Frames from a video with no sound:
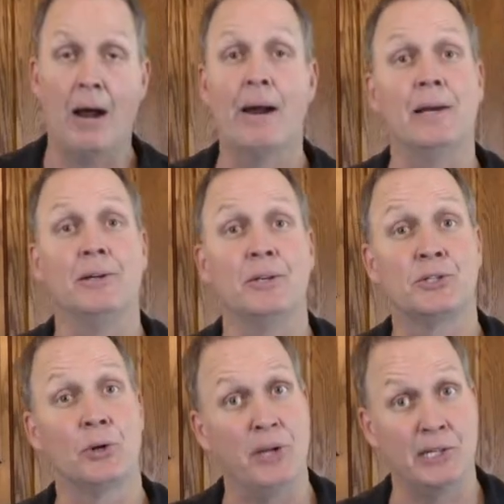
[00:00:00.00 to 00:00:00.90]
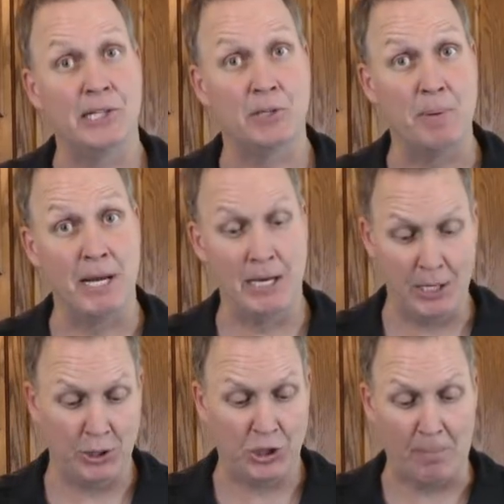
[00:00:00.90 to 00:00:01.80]
right, so this has been
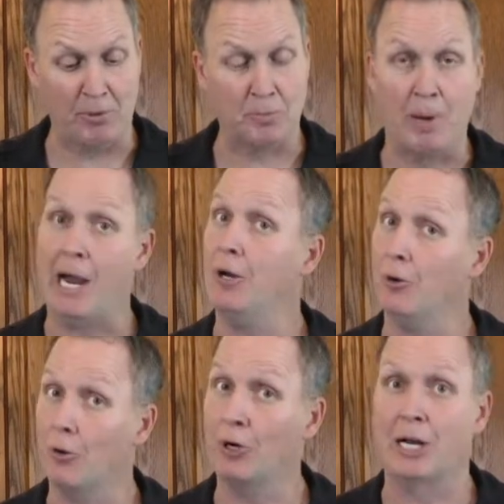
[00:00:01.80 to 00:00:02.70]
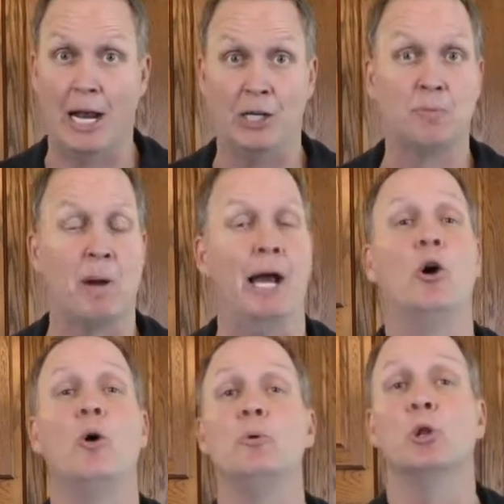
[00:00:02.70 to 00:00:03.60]
shepherd's pie or cottage pie. I
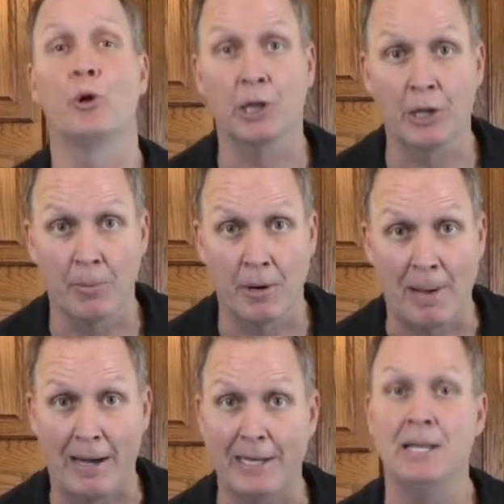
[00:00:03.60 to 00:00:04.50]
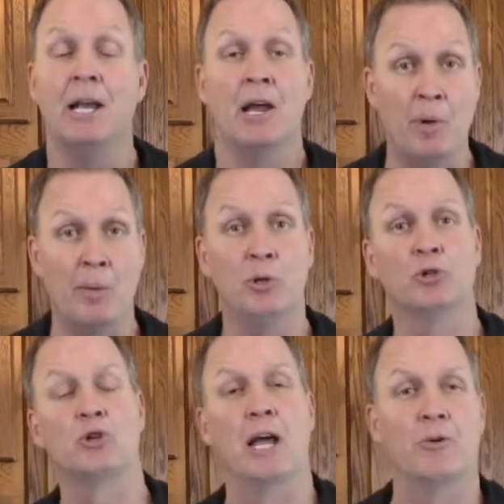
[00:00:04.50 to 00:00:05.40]
hope you learned a little bit about it. Maybe you'll
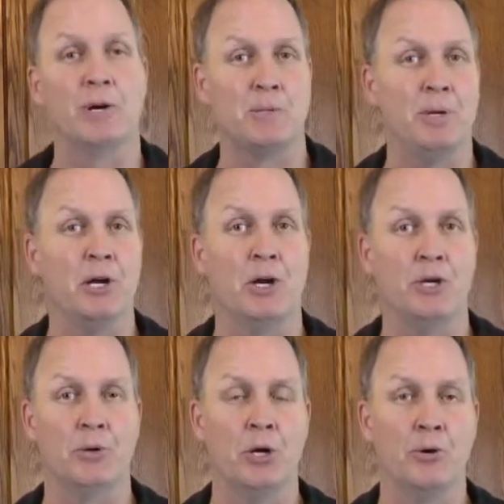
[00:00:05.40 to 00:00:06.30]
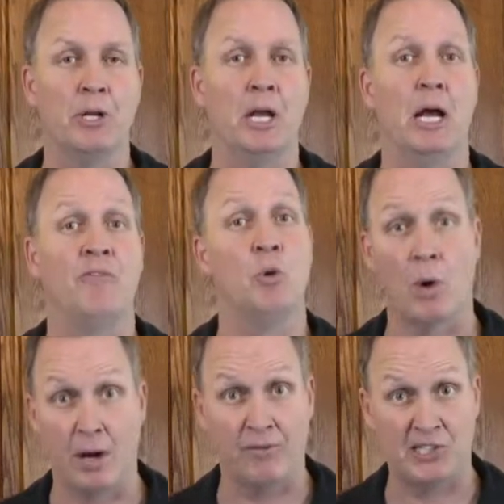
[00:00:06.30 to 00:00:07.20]
try the recipe on your own. If you
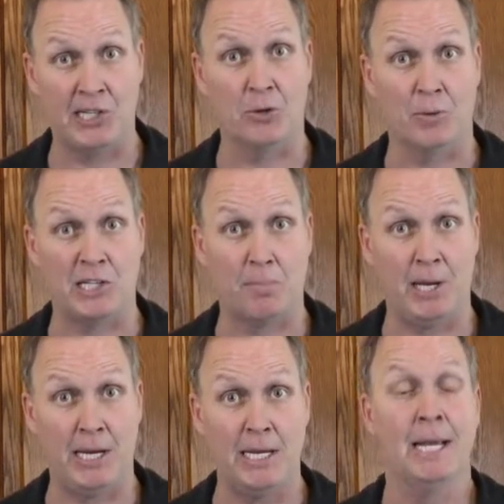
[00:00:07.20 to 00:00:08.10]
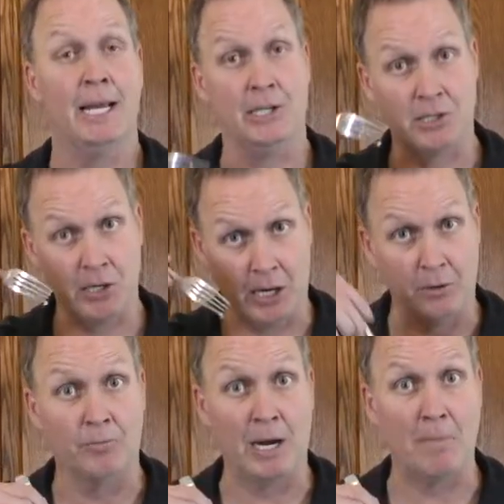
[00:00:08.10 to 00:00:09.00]
want to see the recipe, it's right